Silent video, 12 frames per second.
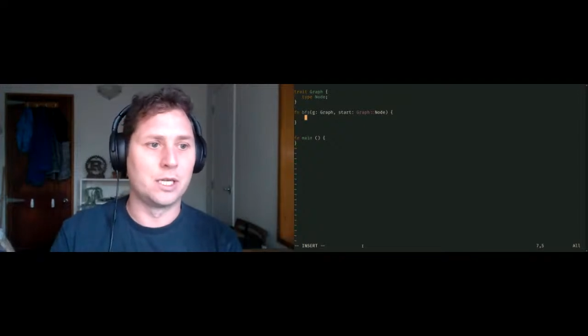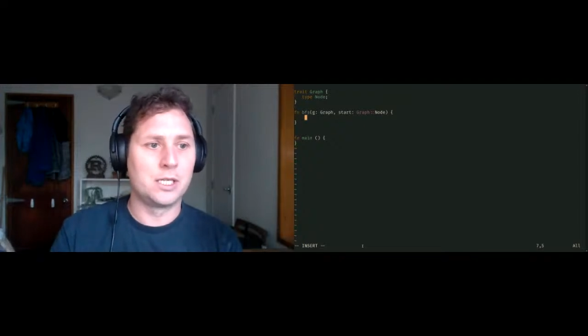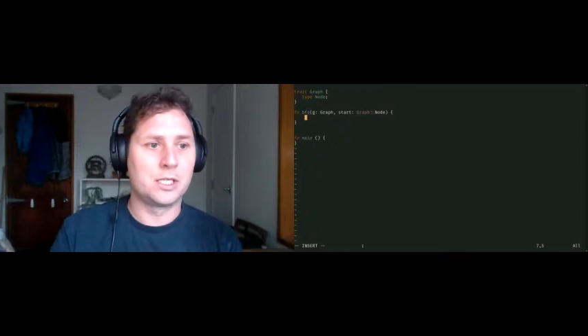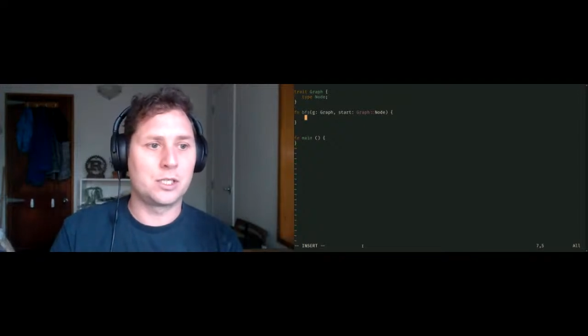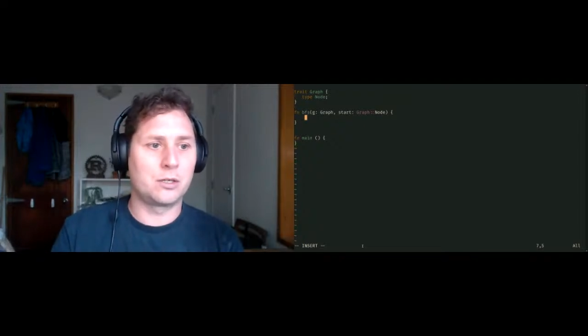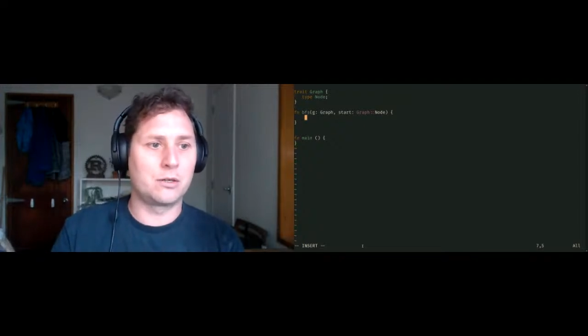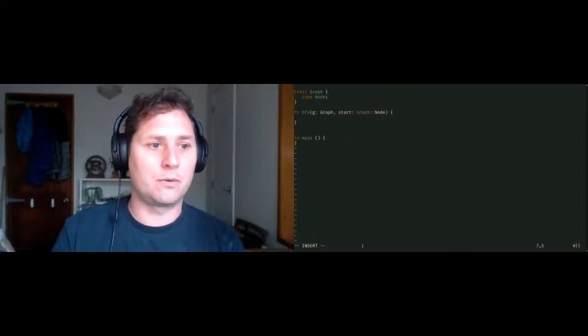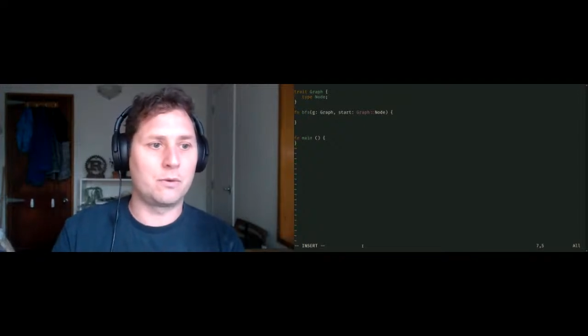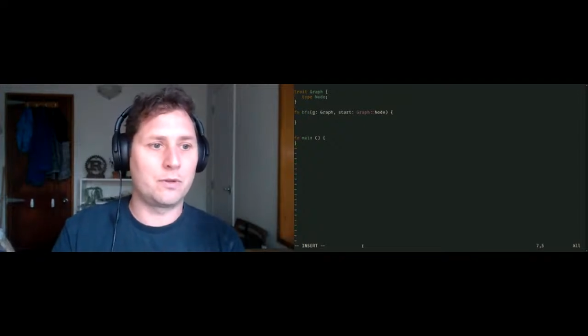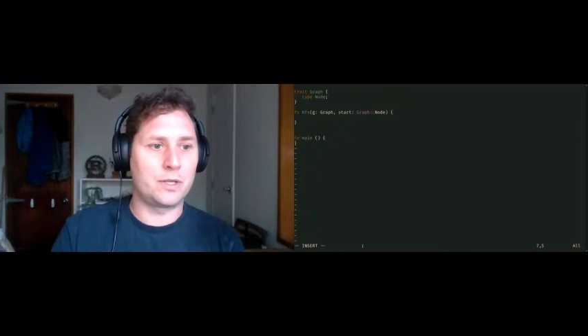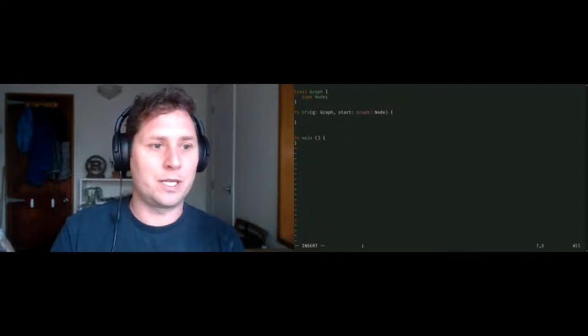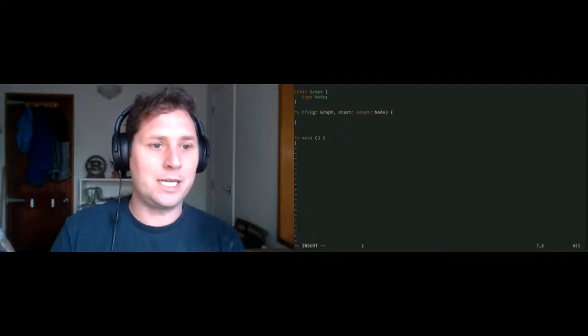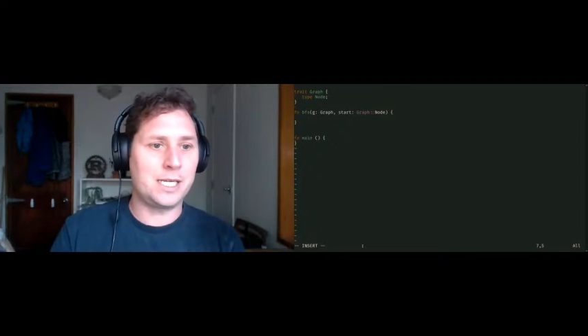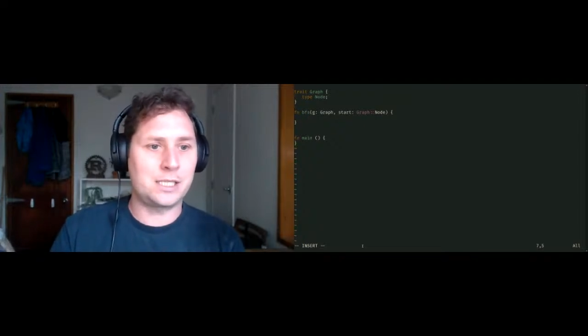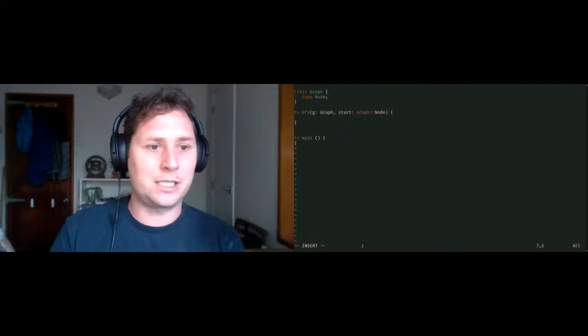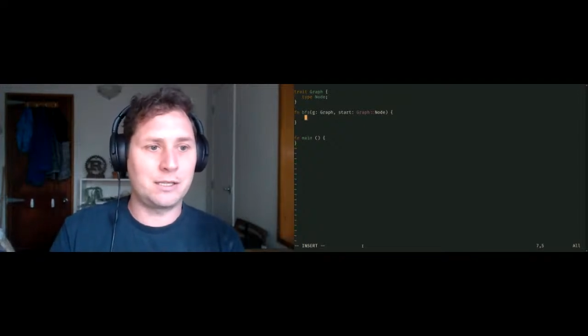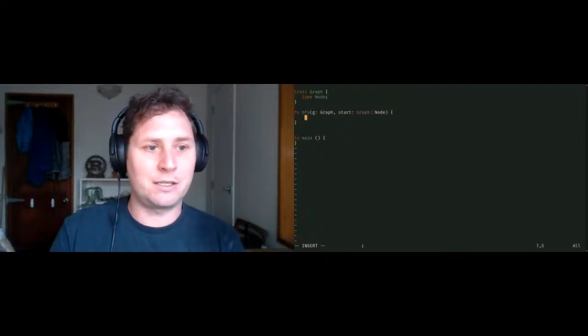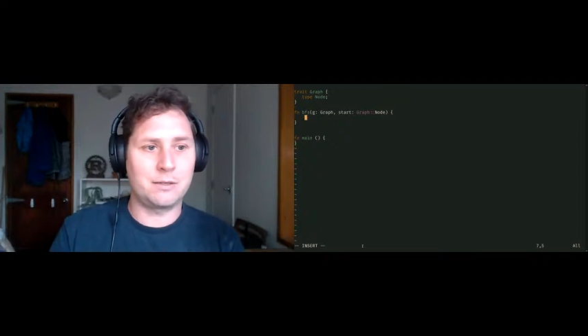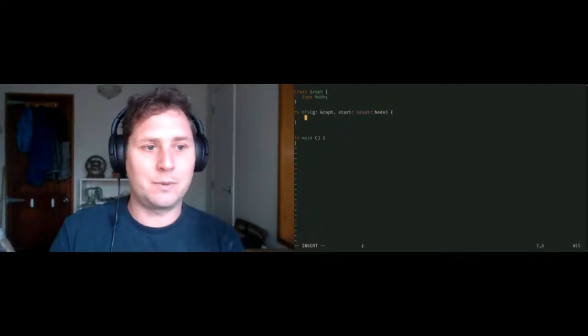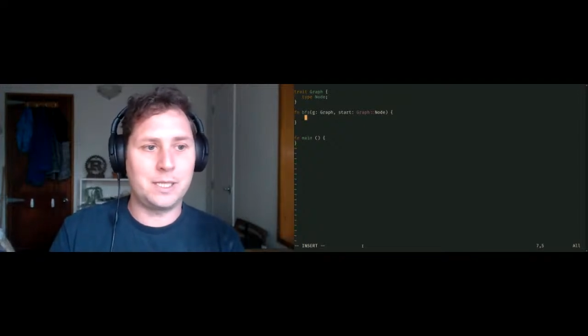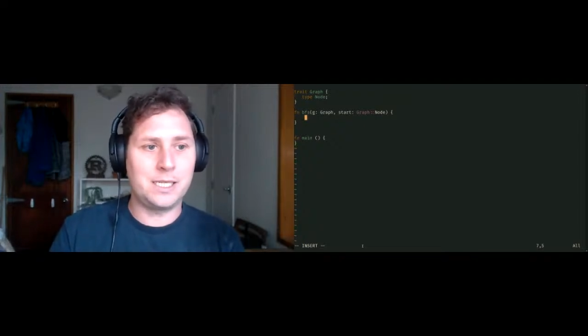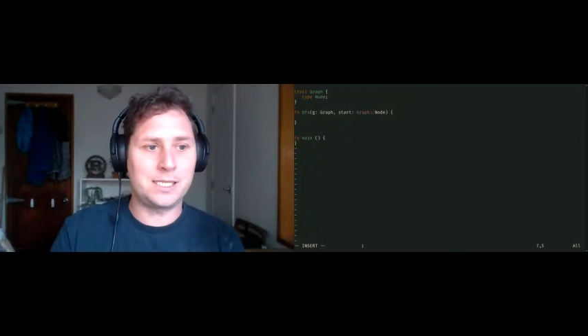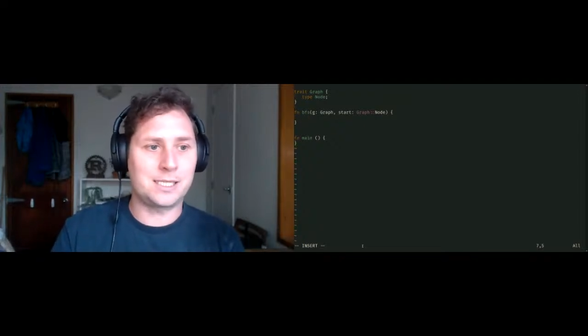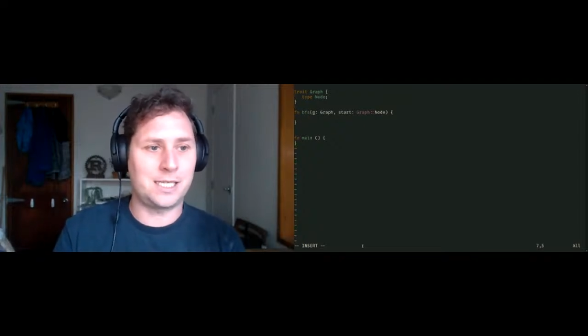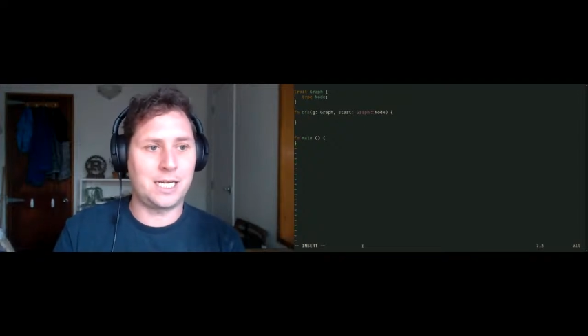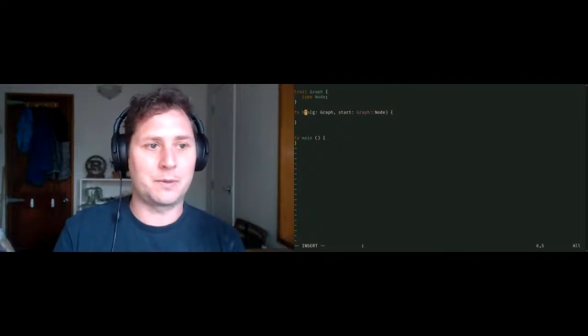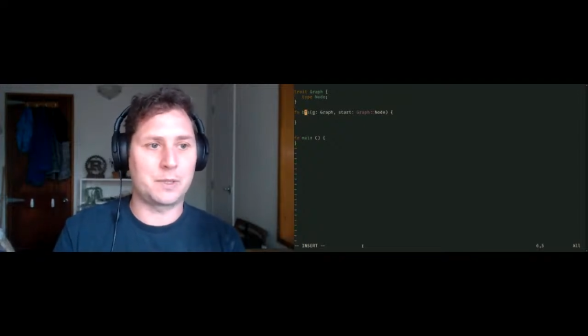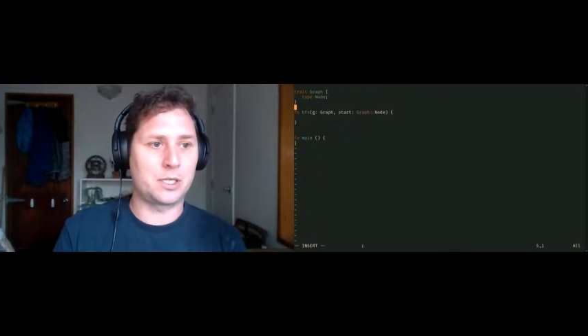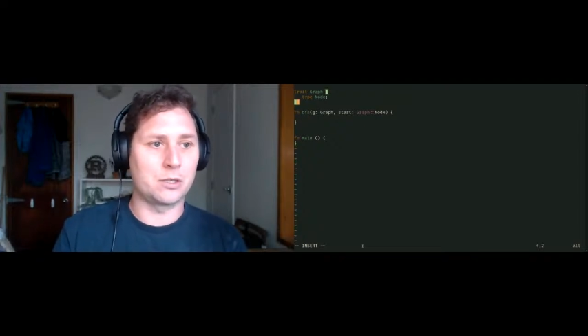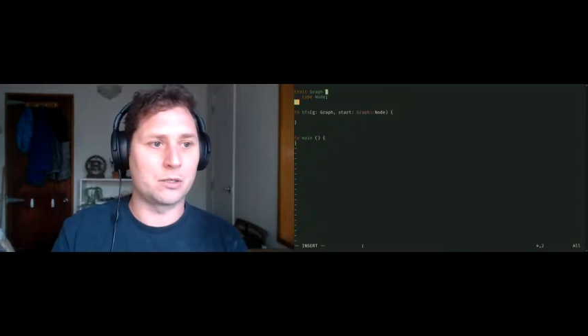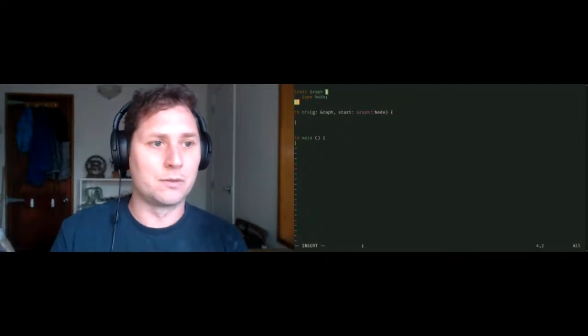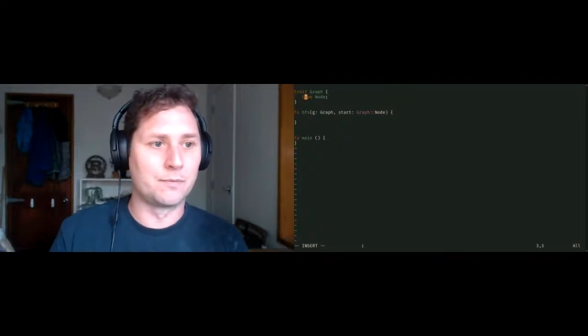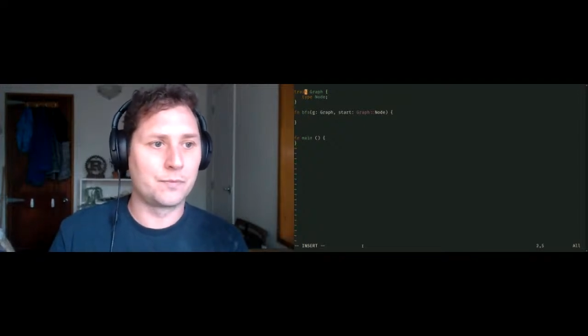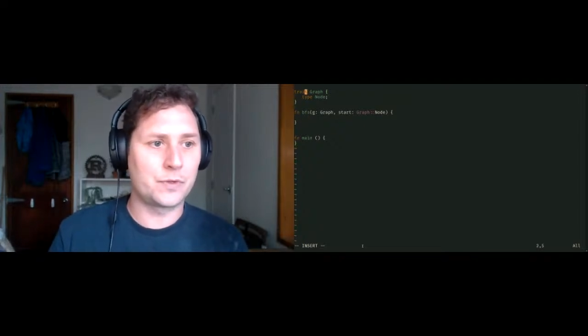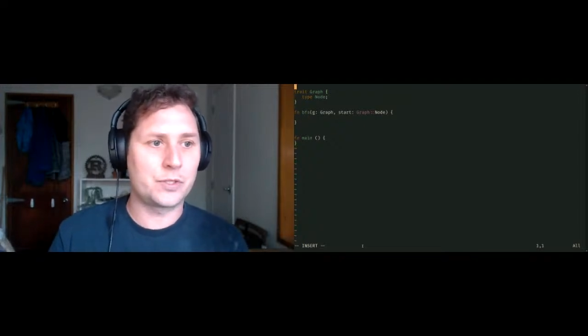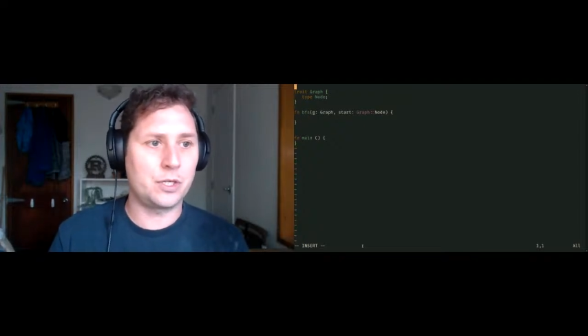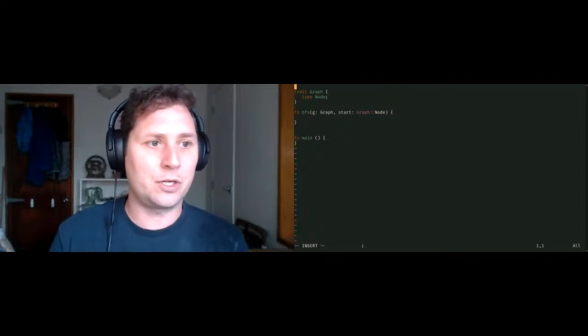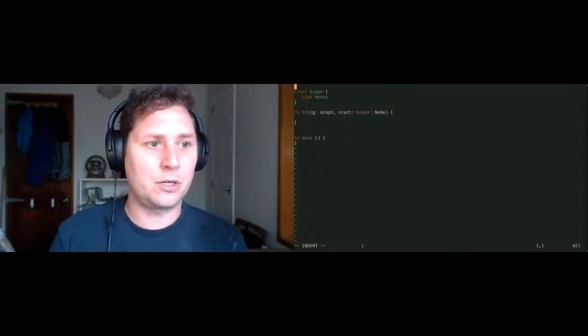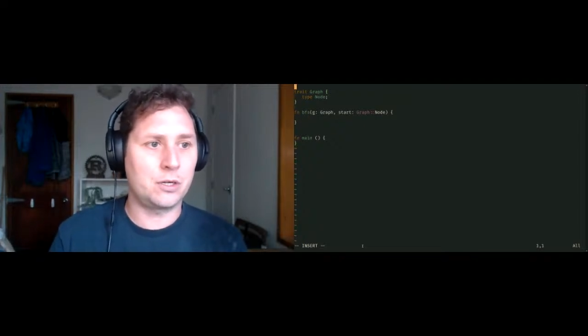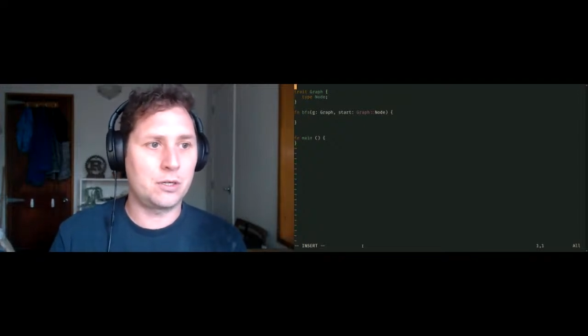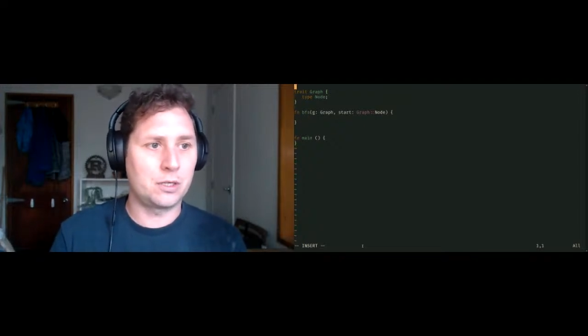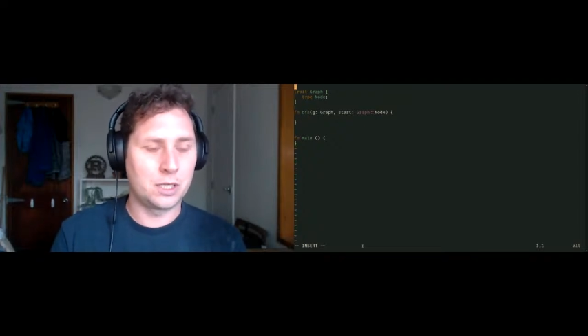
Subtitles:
So we need to start with a queue. So